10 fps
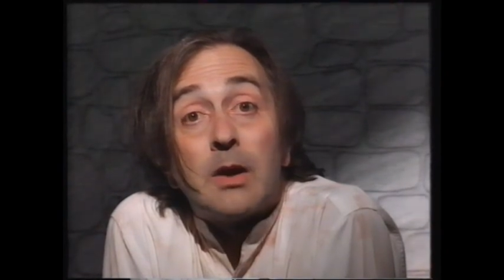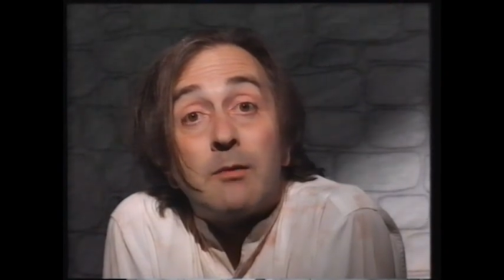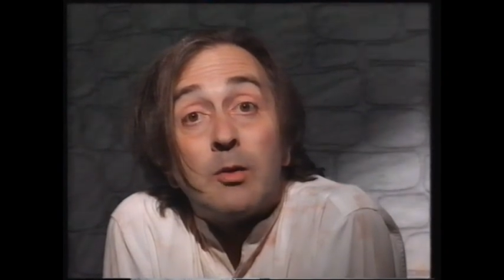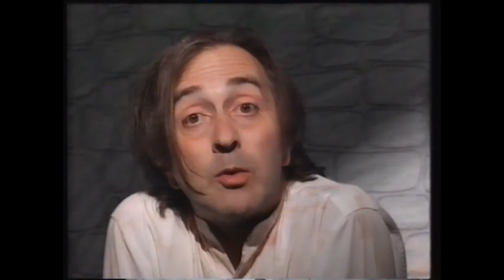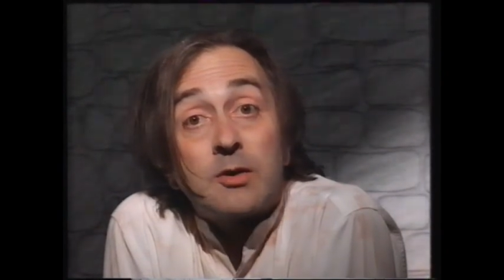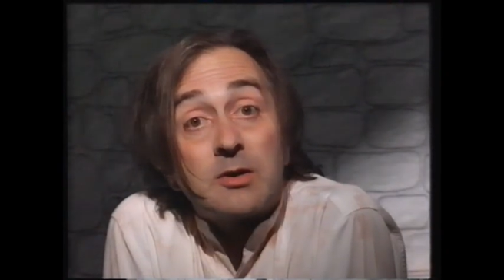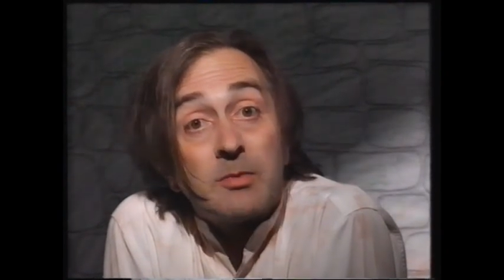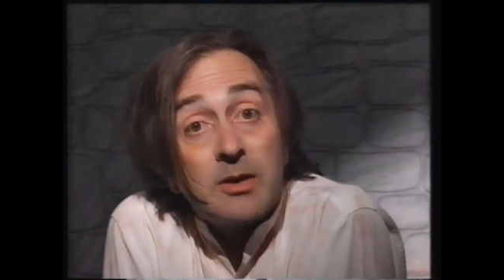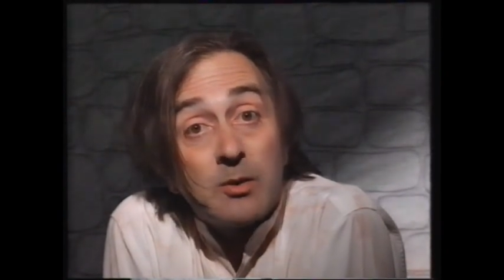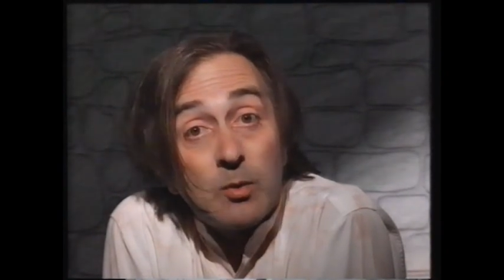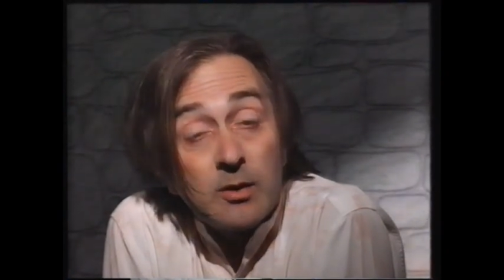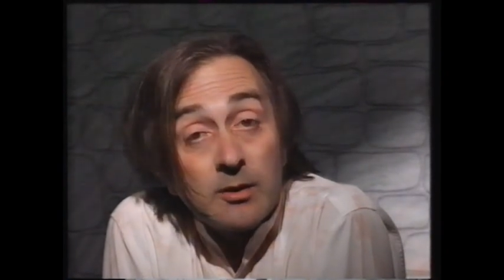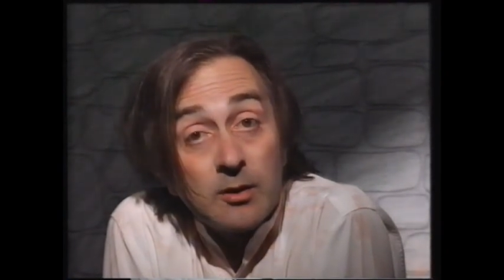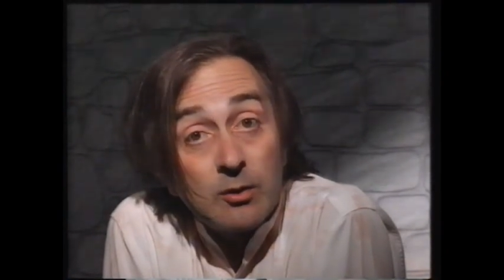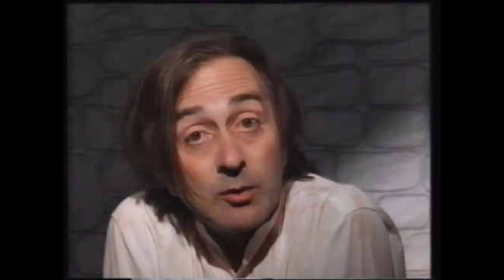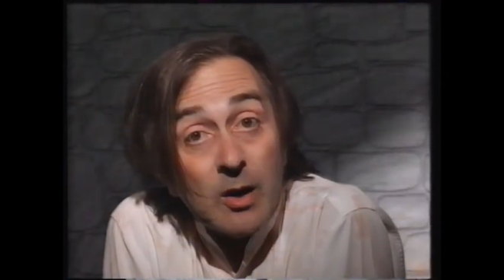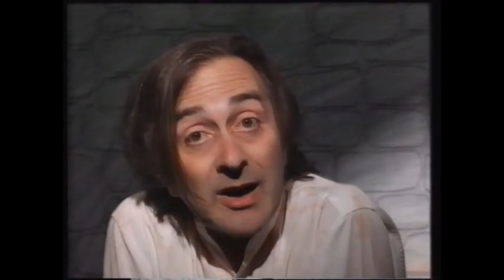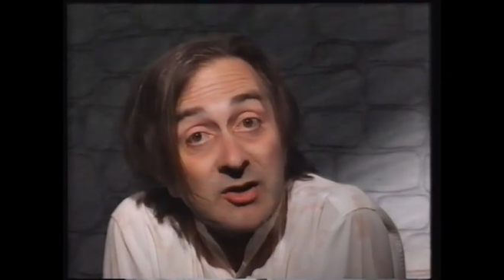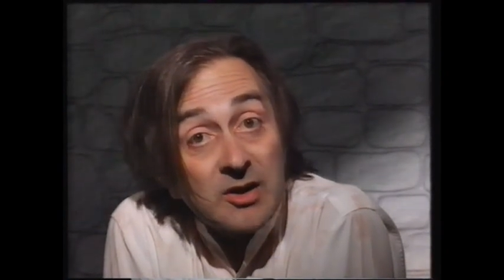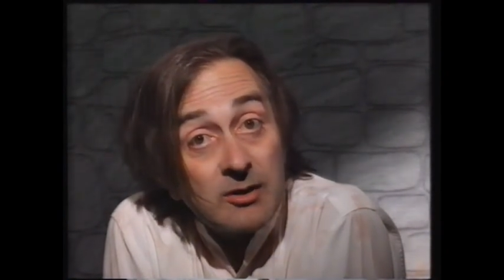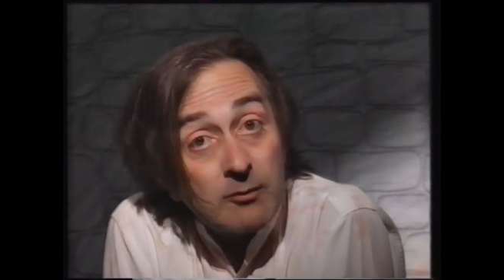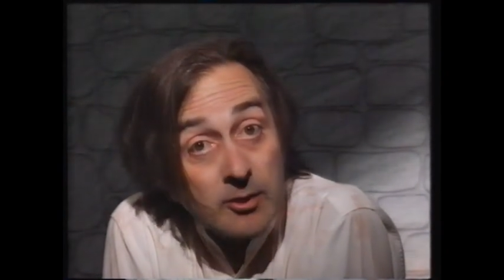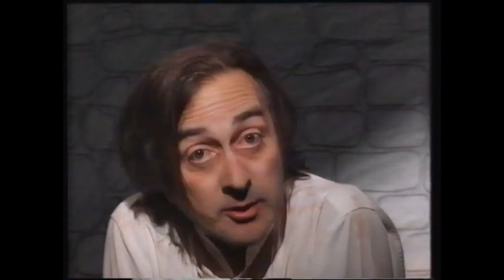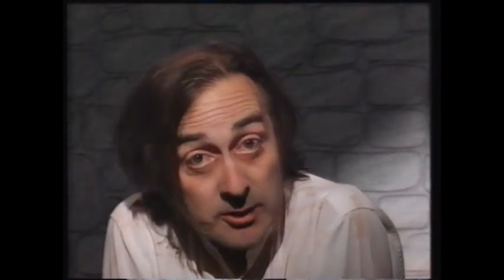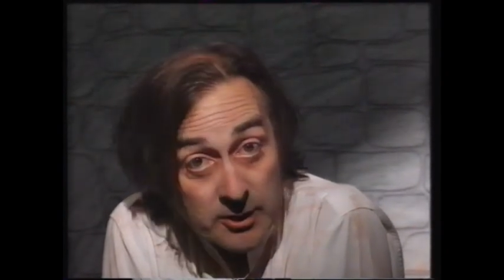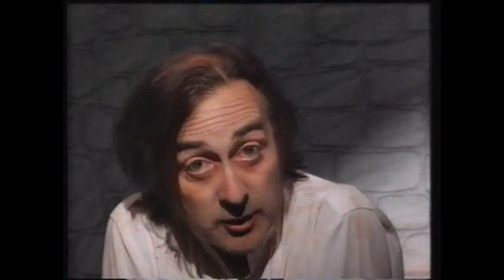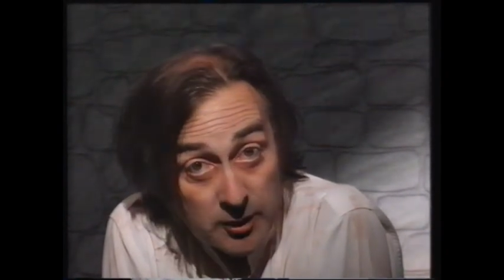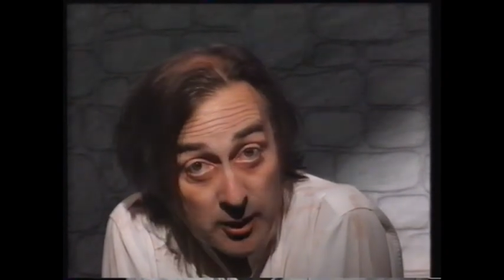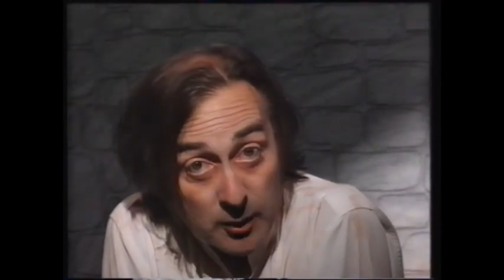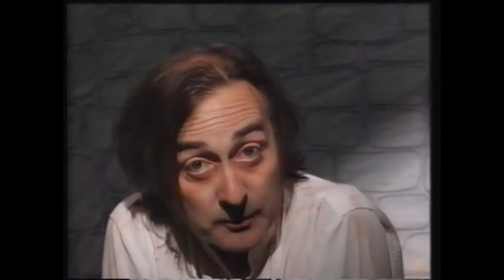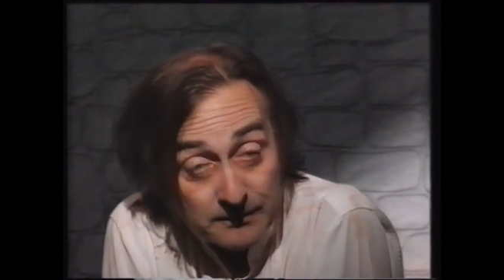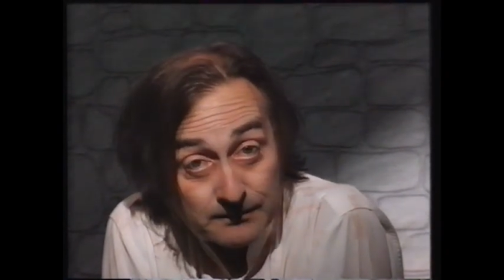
If you want to be the one who actually runs the show,